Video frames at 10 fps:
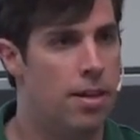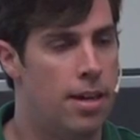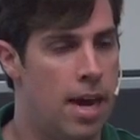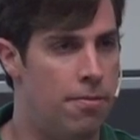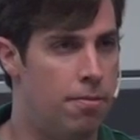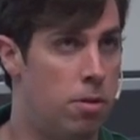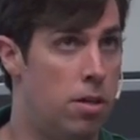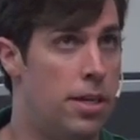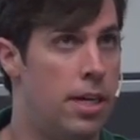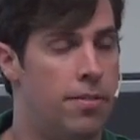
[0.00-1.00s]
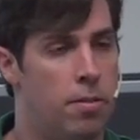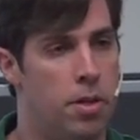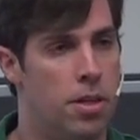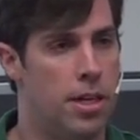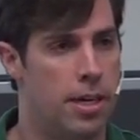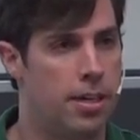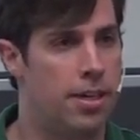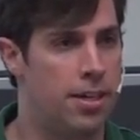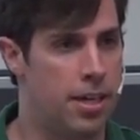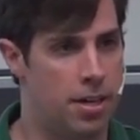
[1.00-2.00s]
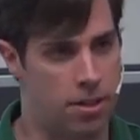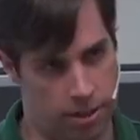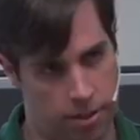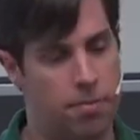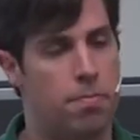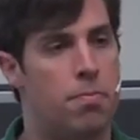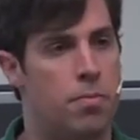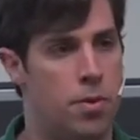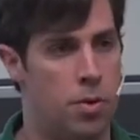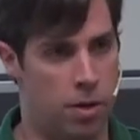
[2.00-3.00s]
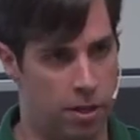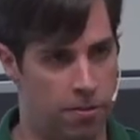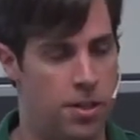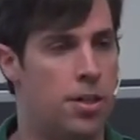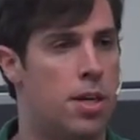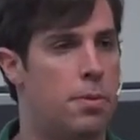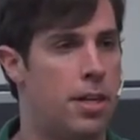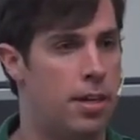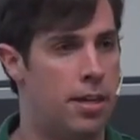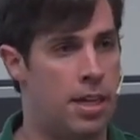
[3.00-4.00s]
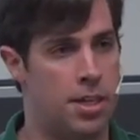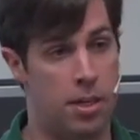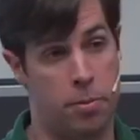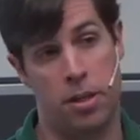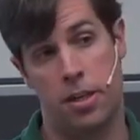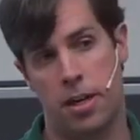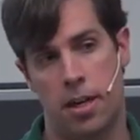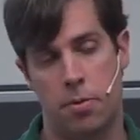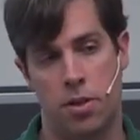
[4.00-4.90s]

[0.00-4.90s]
half or tenth of a millisecond, it's actually doing a physics update, and that's simulated time.